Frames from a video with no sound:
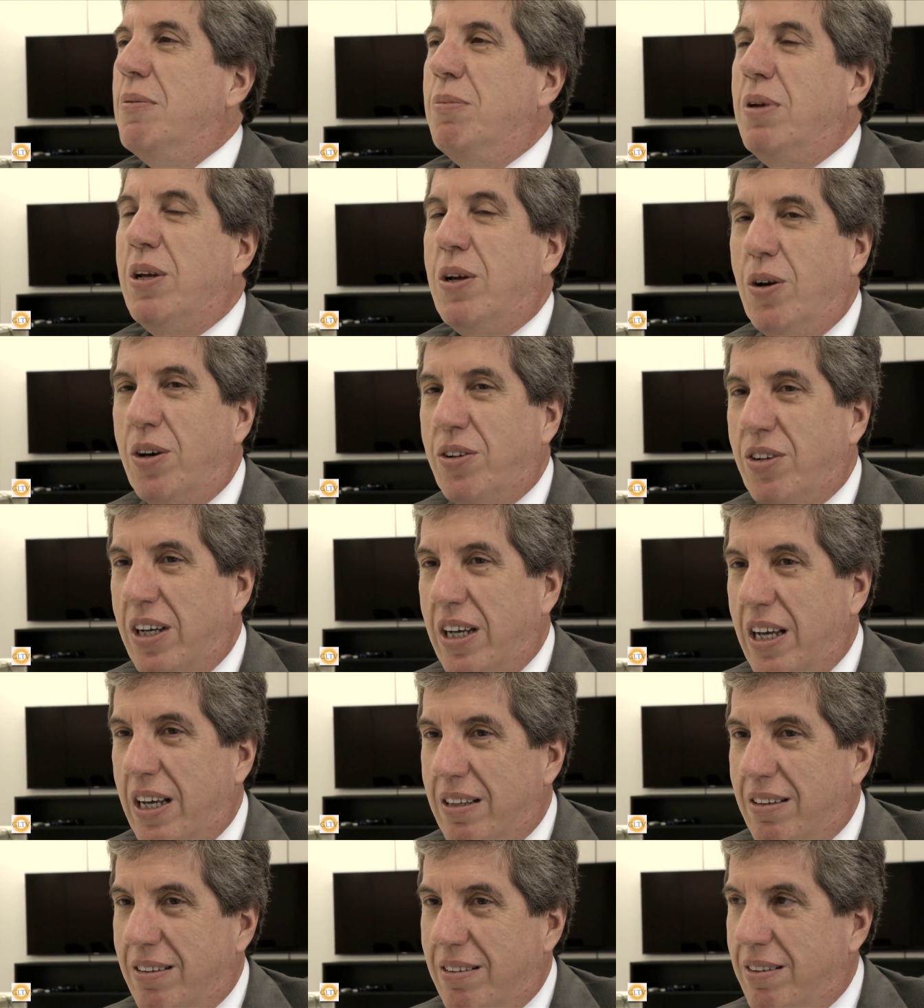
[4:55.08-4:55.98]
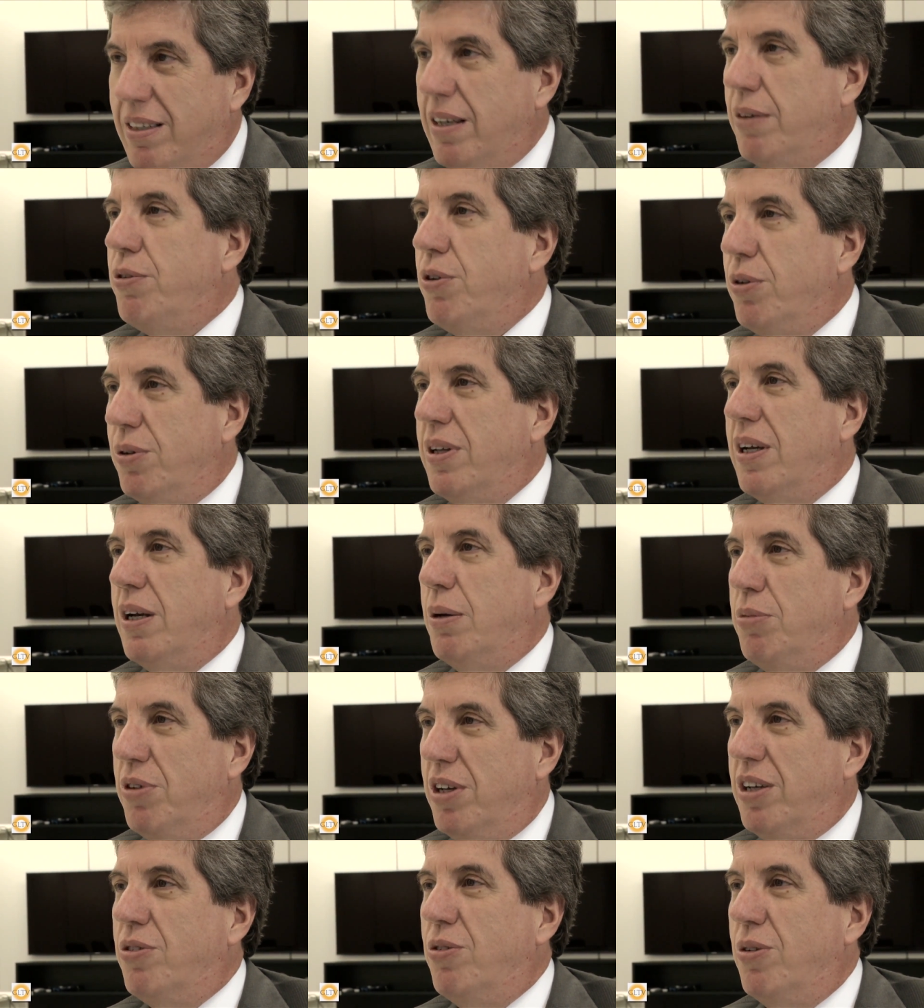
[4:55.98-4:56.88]
Because I had several
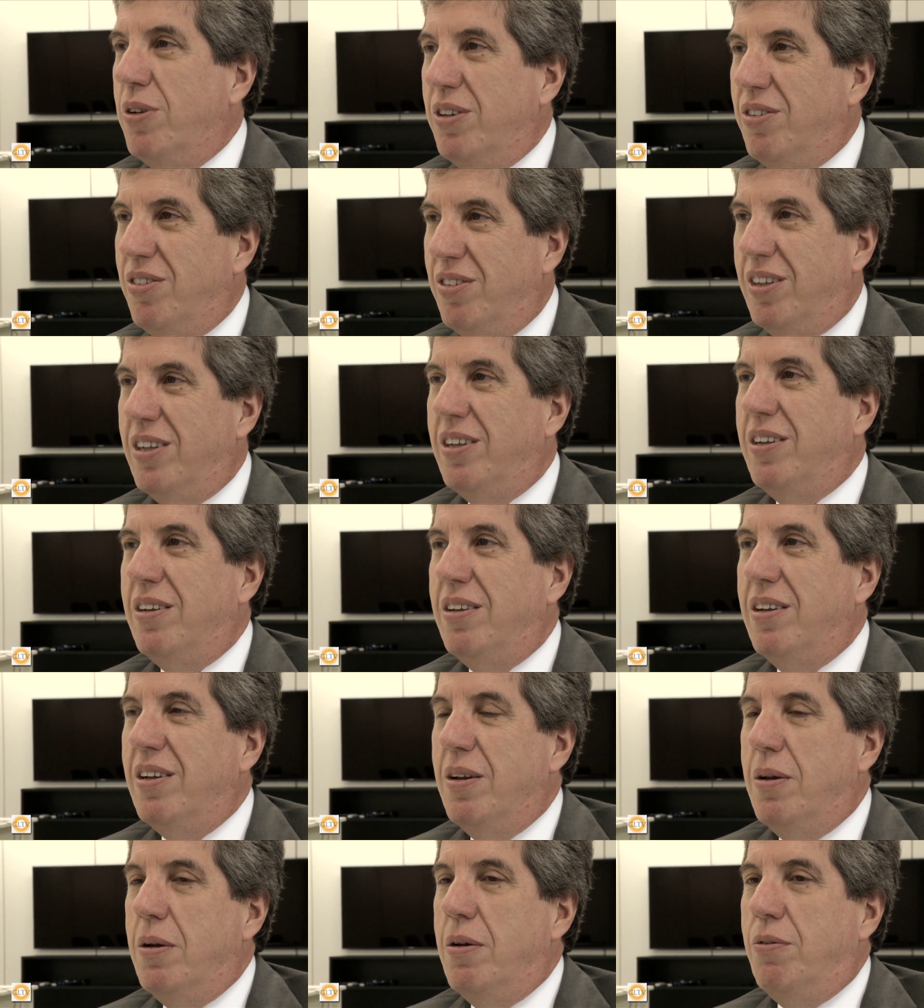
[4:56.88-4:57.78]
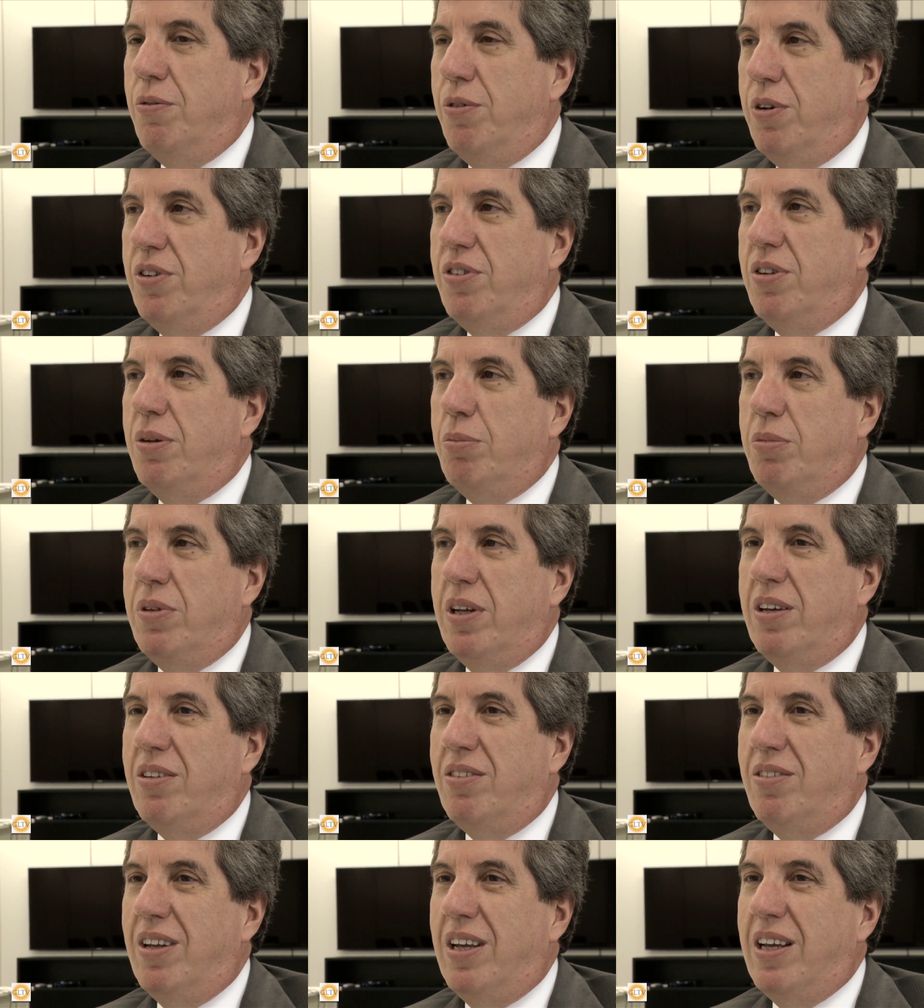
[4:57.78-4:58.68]
times actually studied for some
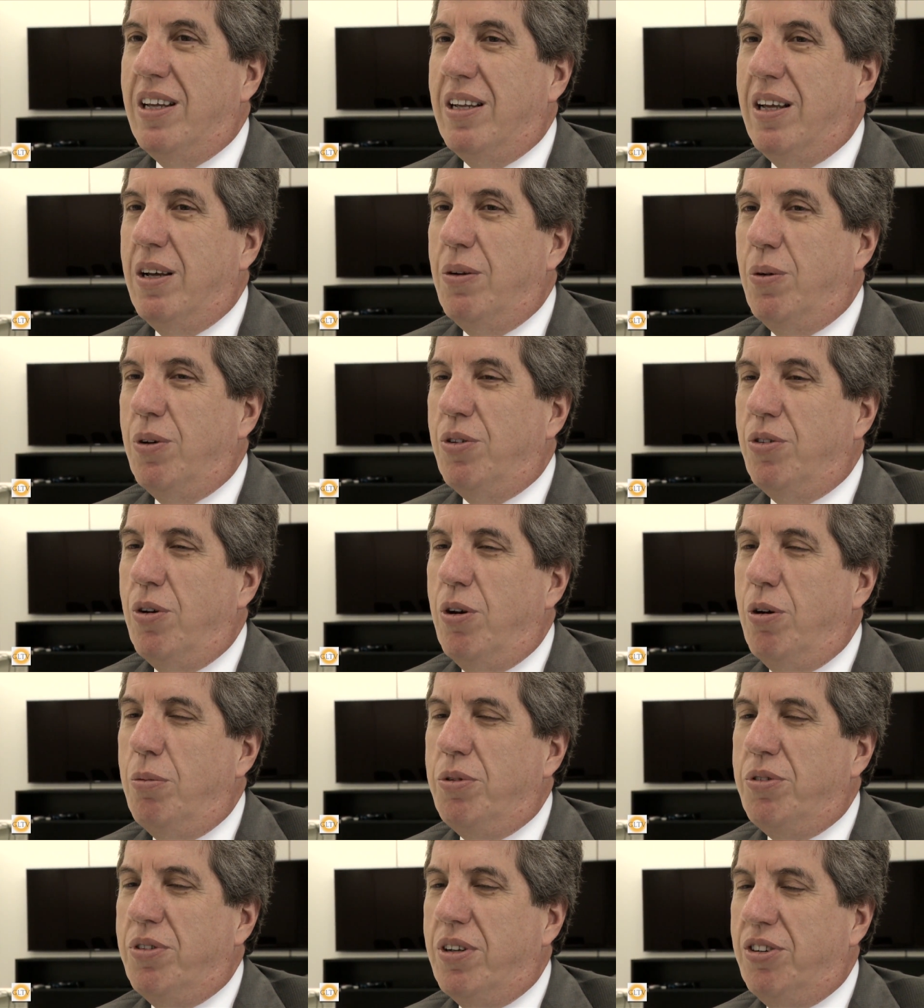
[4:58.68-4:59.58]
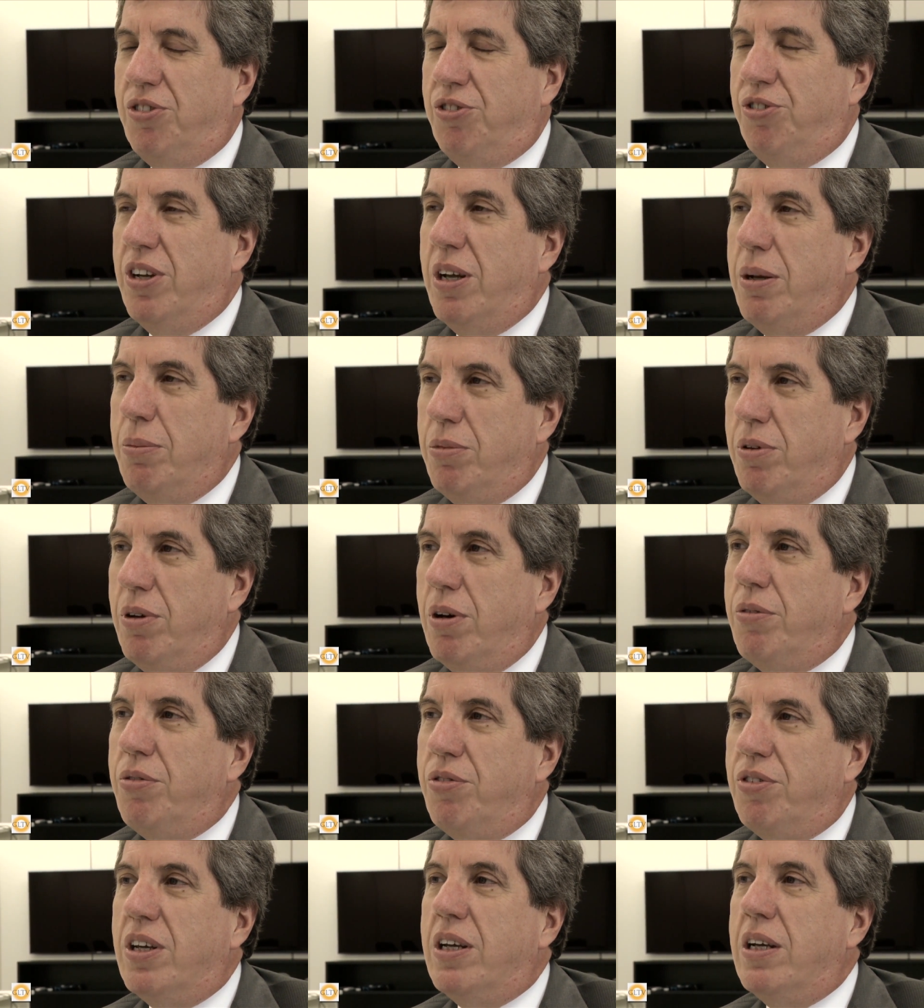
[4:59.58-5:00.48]
test, and I was almost ashamed
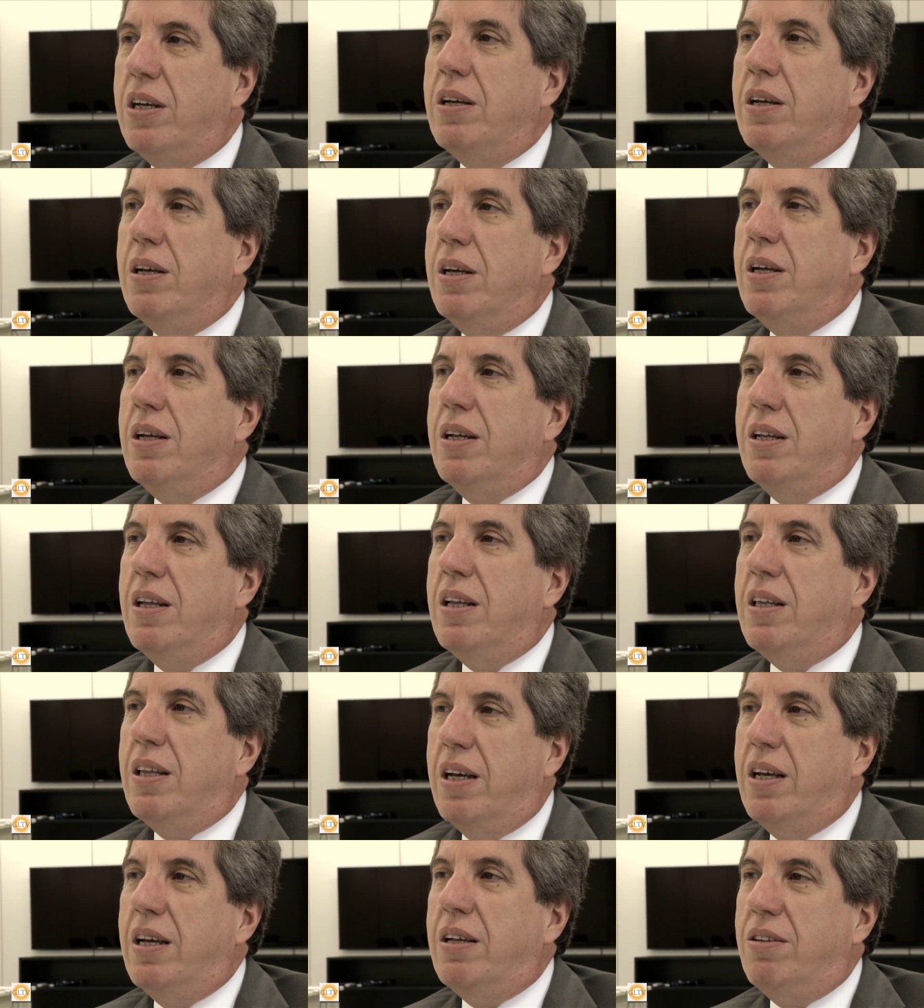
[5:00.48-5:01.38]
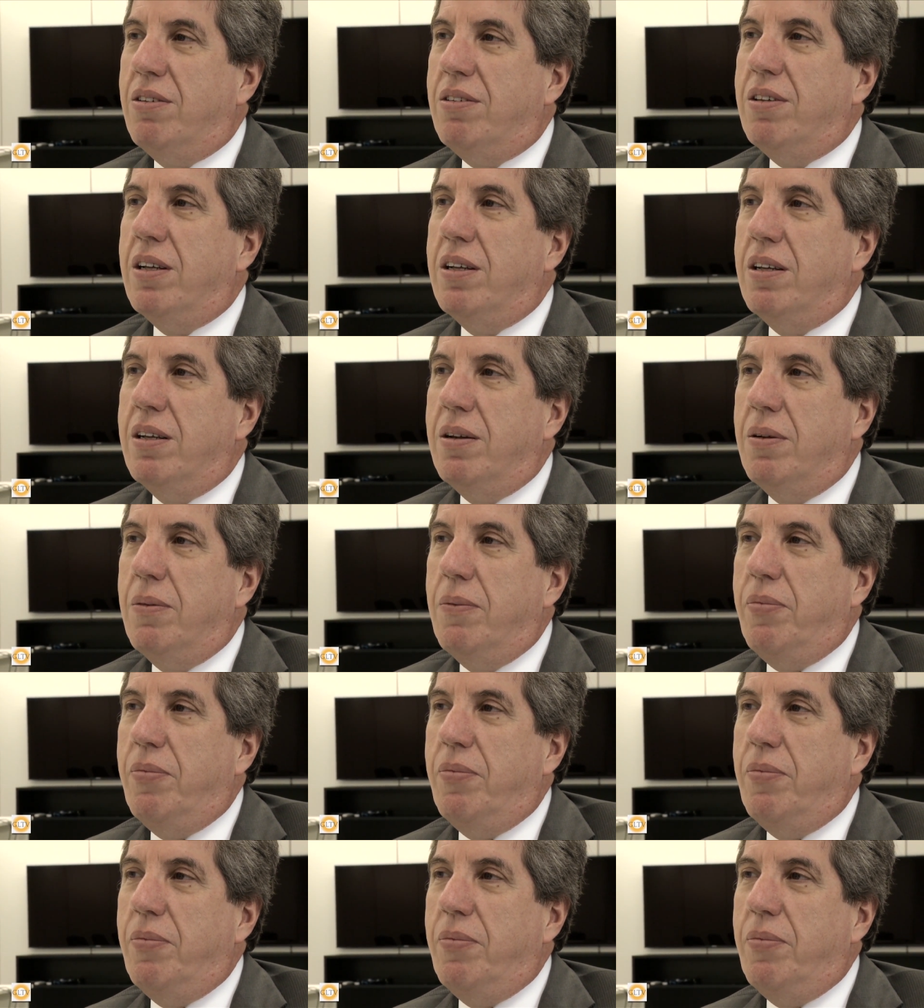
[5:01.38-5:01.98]
of saying that I had studied.